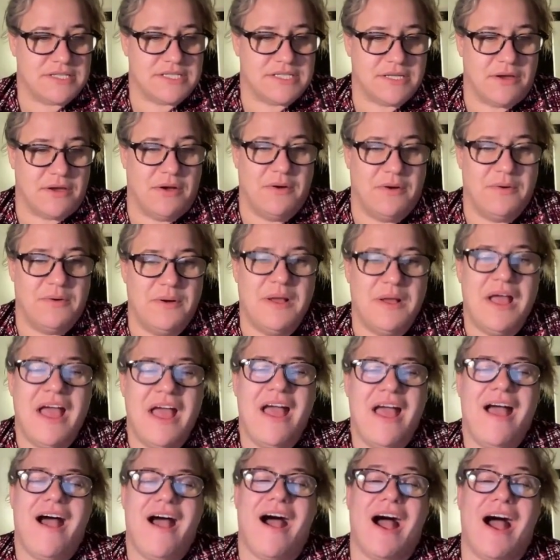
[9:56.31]
So
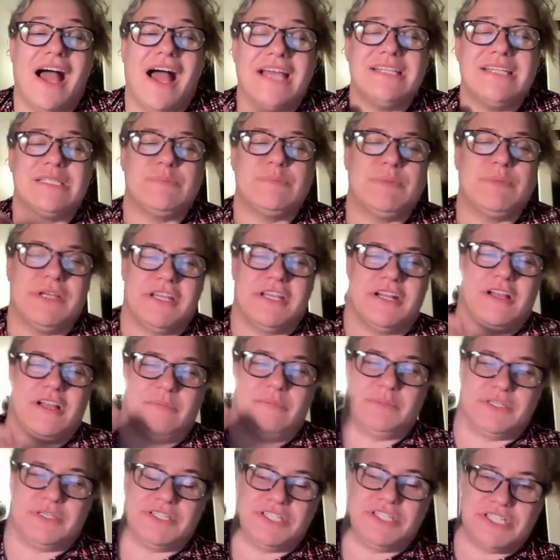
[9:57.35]
I split it
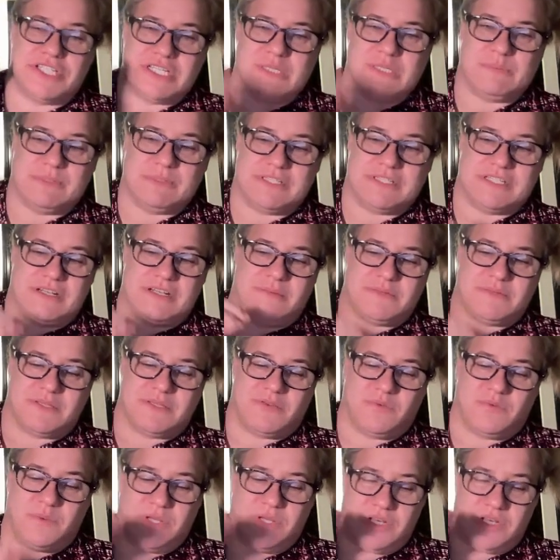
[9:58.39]
up because she splits it up so
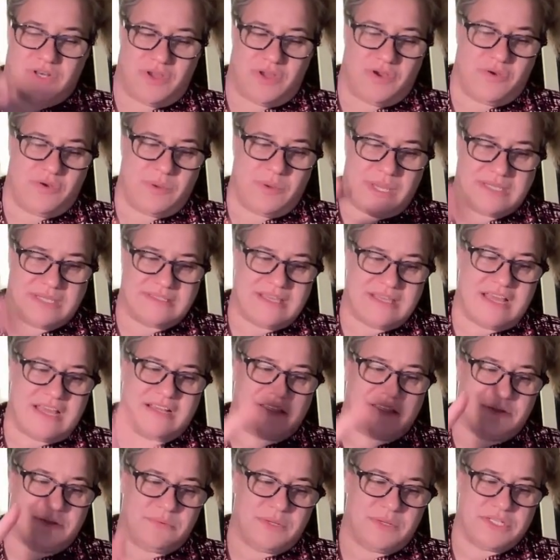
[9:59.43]
that we know
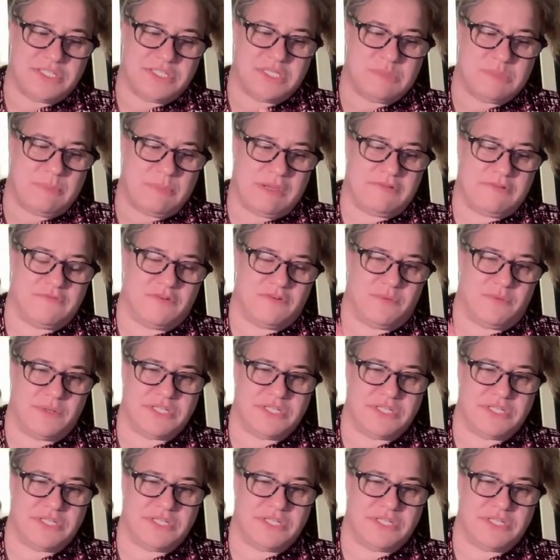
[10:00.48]
exactly what she's paid for,